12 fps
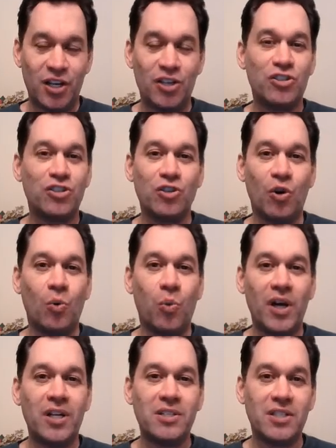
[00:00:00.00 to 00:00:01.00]
So
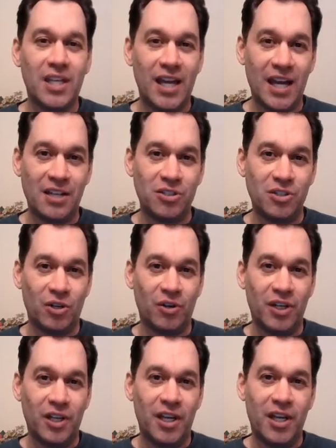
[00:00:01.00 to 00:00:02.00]
what is the
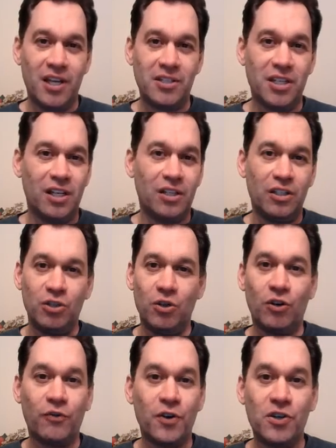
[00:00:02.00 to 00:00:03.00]
answer? Is it
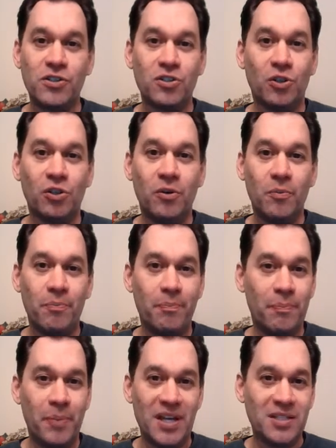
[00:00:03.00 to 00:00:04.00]
universal
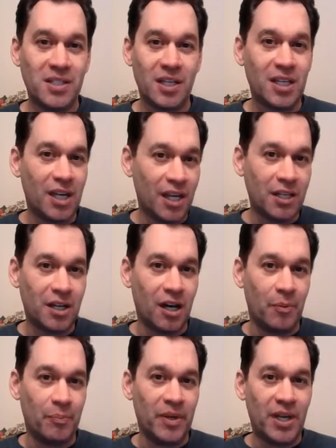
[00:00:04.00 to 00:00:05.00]
basic
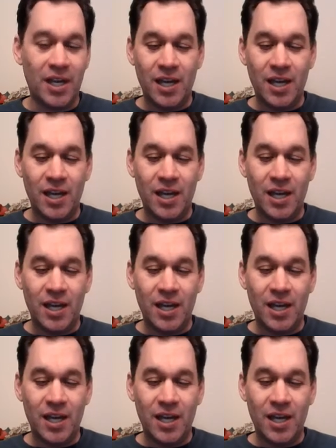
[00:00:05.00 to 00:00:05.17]
income?